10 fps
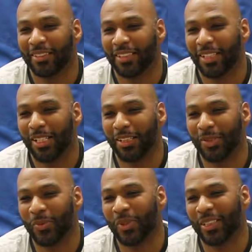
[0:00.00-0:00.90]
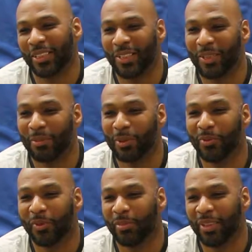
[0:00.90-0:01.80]
I don't want to call him
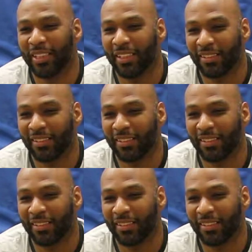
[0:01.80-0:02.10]
goofy, but